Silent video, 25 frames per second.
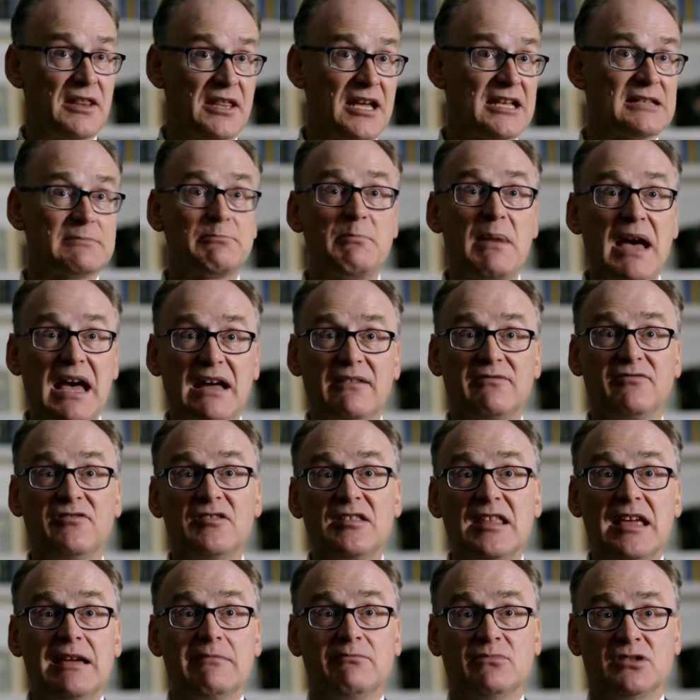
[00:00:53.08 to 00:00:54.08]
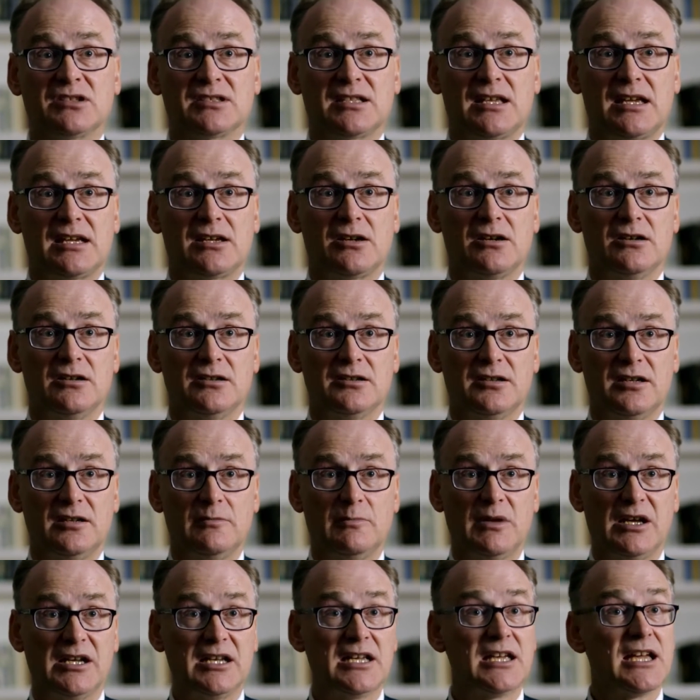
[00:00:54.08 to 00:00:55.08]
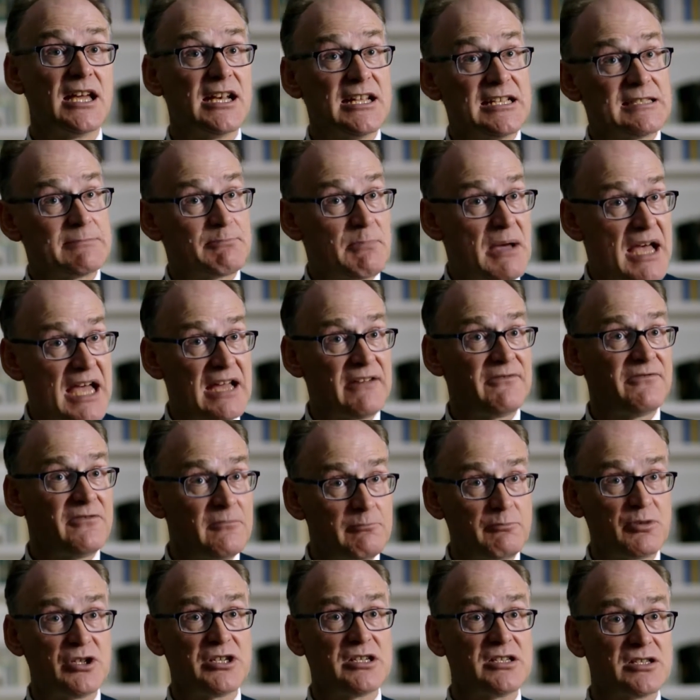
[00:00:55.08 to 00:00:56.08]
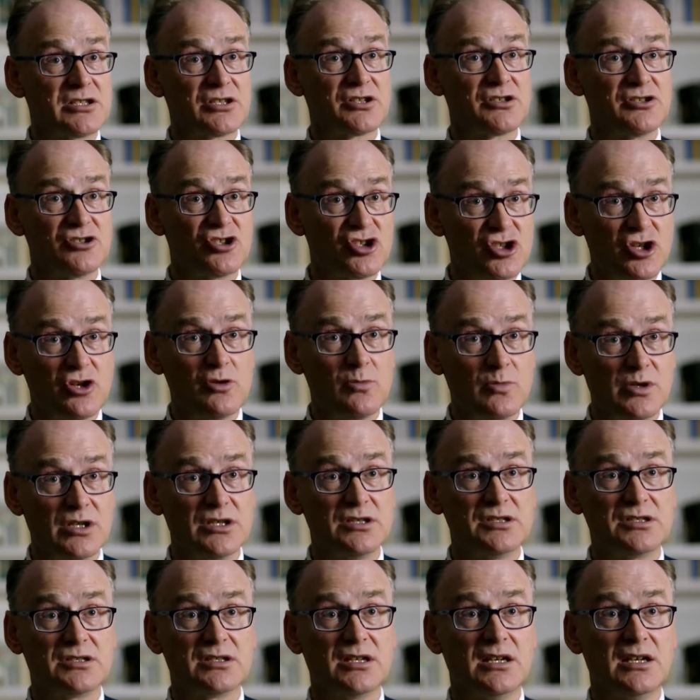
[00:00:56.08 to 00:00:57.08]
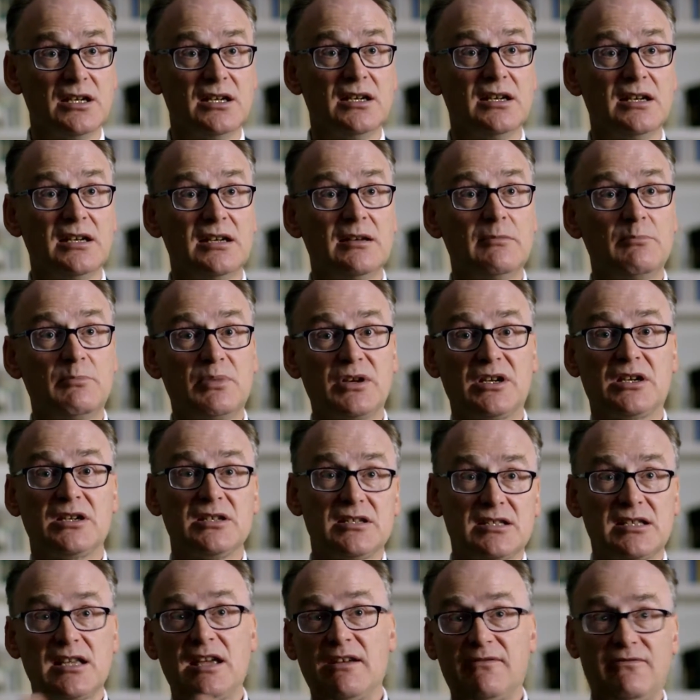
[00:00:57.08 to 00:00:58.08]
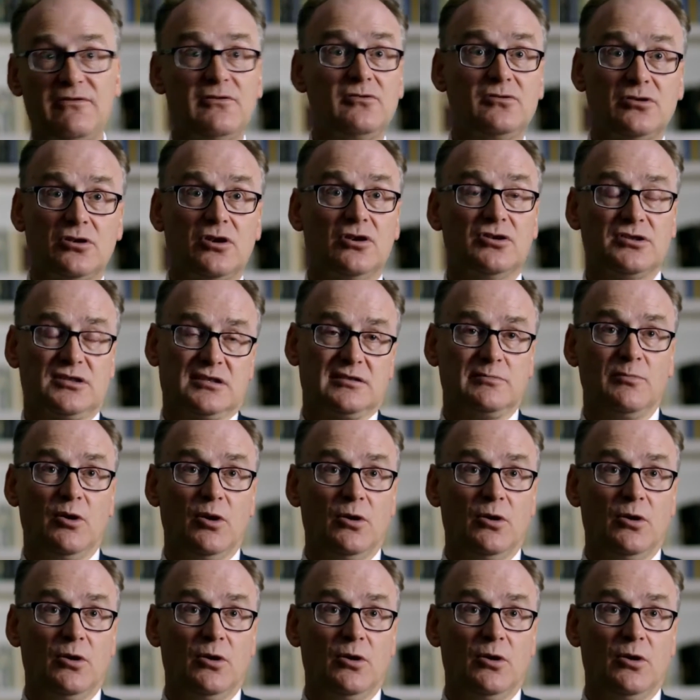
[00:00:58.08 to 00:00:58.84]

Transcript: Now, that's bad for them because they can't earn money, and it's bad for British consumers because their food costs